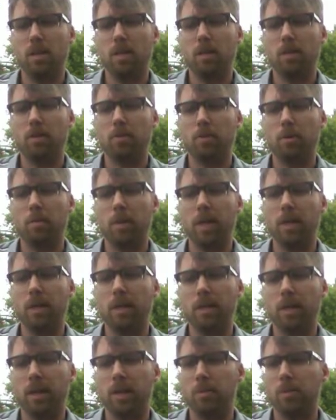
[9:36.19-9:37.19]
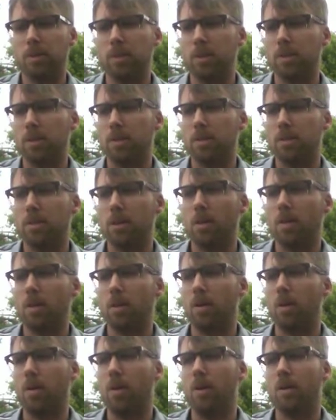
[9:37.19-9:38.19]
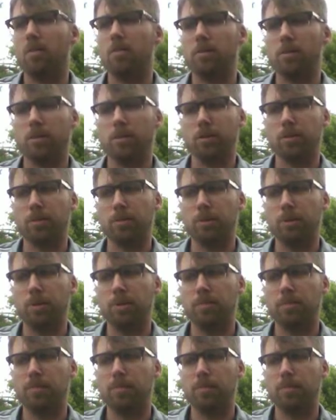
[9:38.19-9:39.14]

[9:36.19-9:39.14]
The remaining languages are all vulnerable.